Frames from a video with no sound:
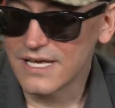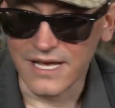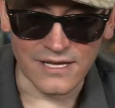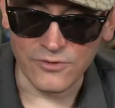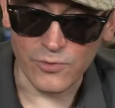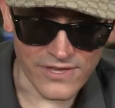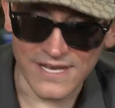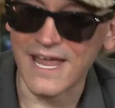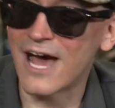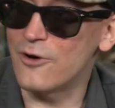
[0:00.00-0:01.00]
And within
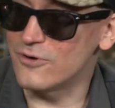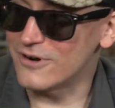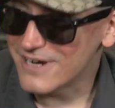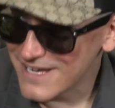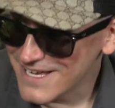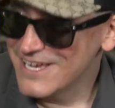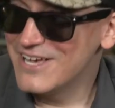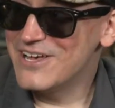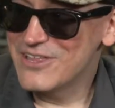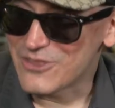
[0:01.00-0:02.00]
an hour,
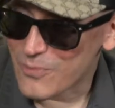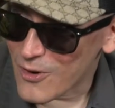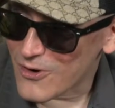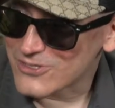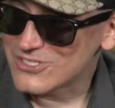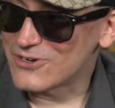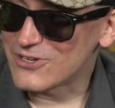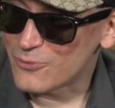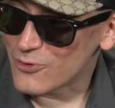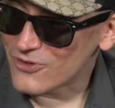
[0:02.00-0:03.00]
the ball
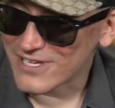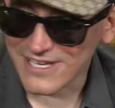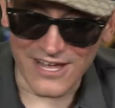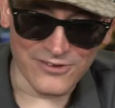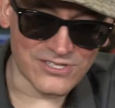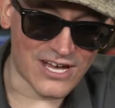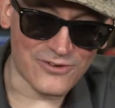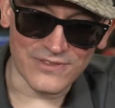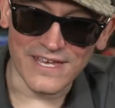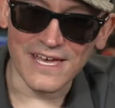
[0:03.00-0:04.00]
started rolling, and I was
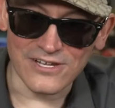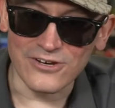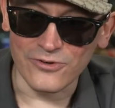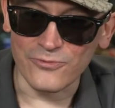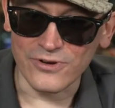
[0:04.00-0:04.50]
talking with the editor, and